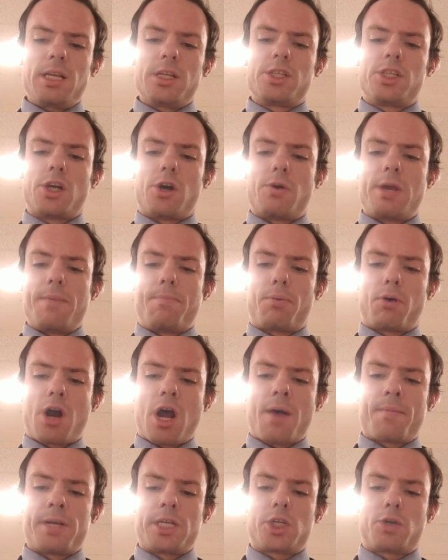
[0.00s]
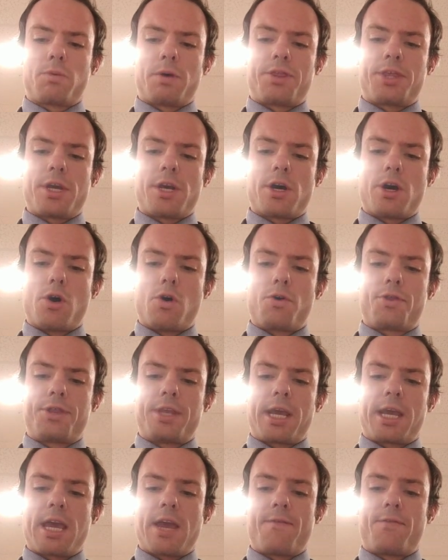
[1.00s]
So he promised with an oath
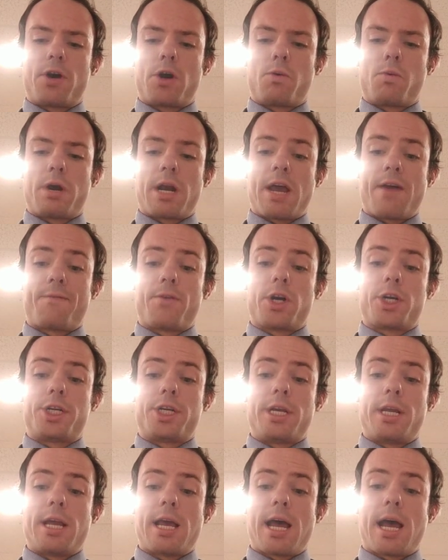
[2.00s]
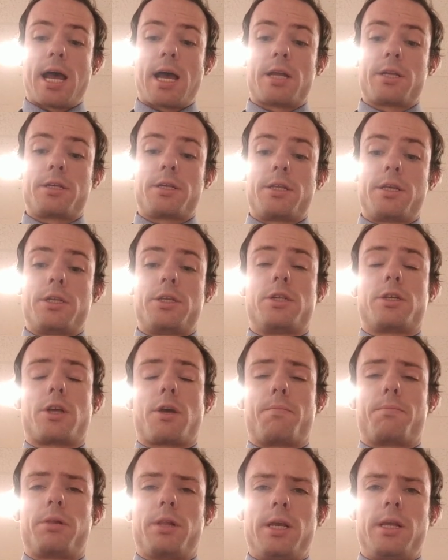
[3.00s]
to give her whatever she asked. This is
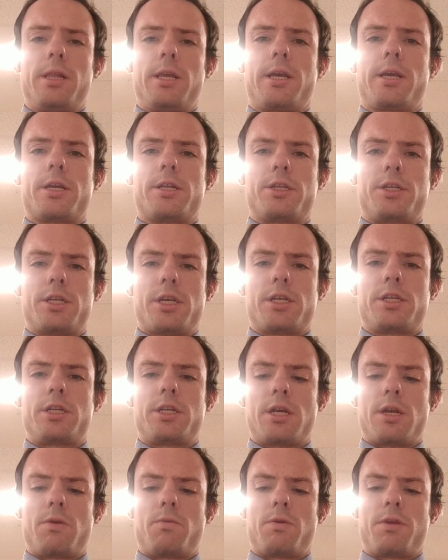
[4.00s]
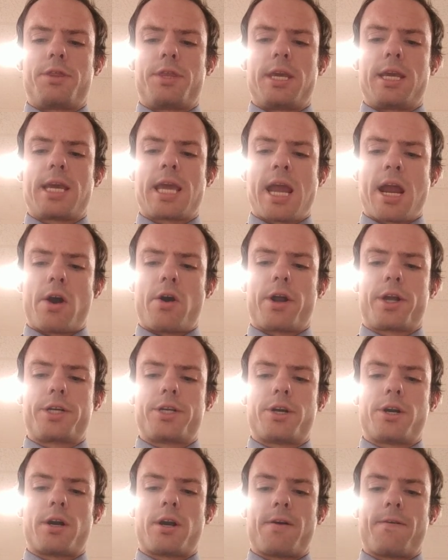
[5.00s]
completely consistent with the
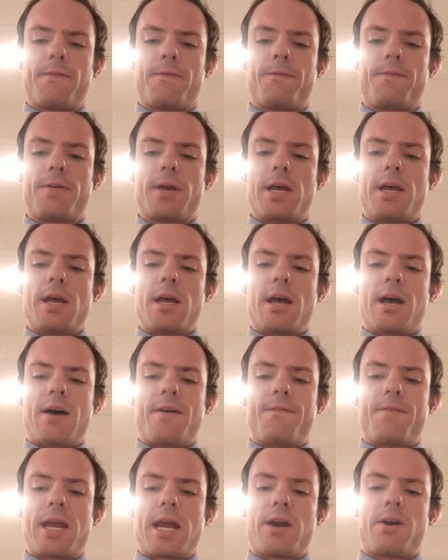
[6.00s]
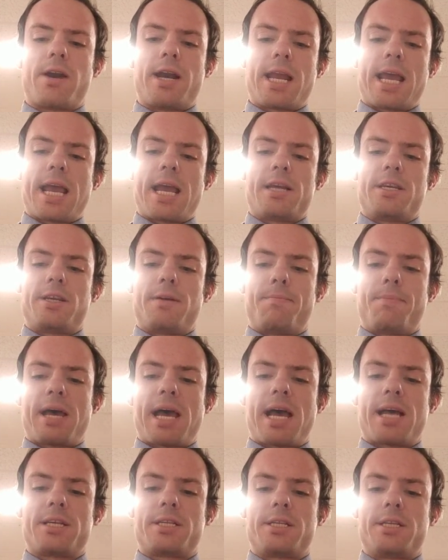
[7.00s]
character of Herod
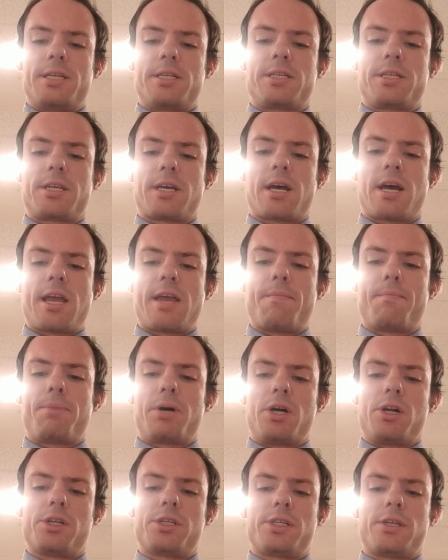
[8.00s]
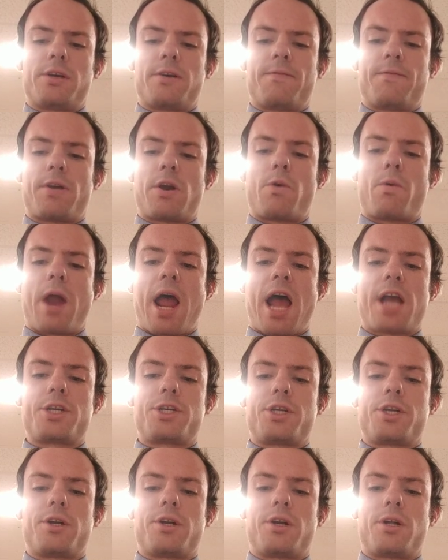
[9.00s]
Antipas, this impulsive,
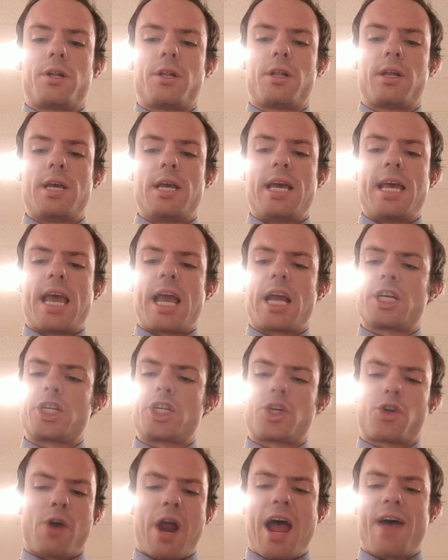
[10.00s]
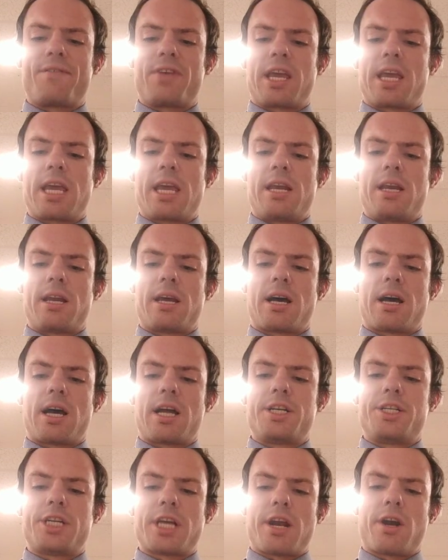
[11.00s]
irrational, extravagant
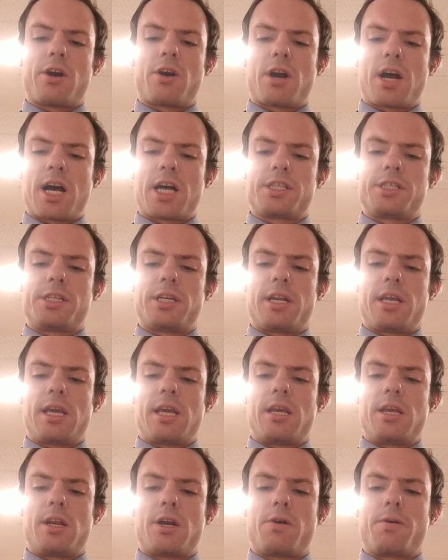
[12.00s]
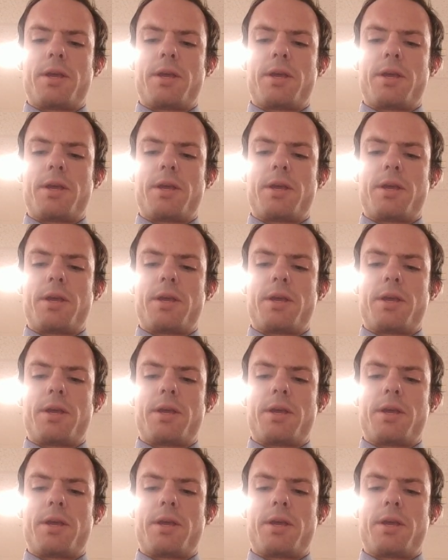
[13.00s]
generosity.